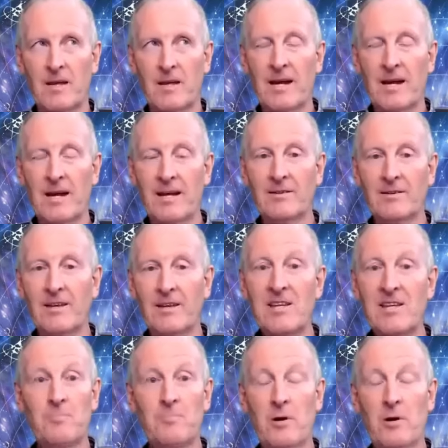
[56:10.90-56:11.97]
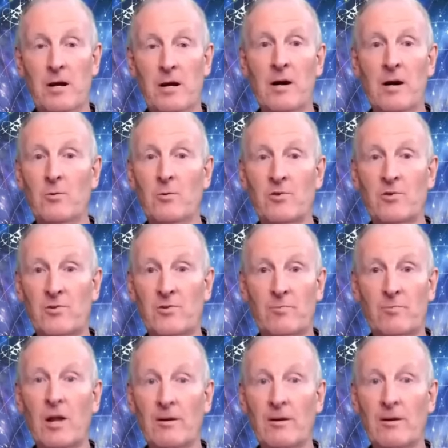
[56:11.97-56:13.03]
And at this point, I was
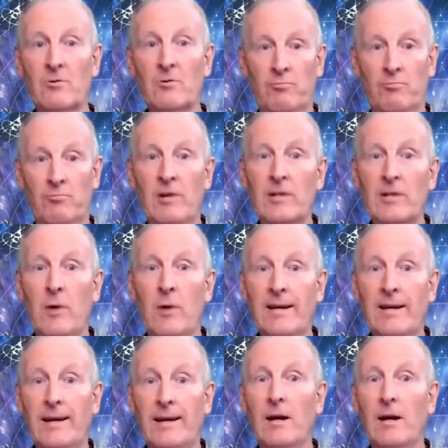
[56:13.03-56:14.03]
like really quaking.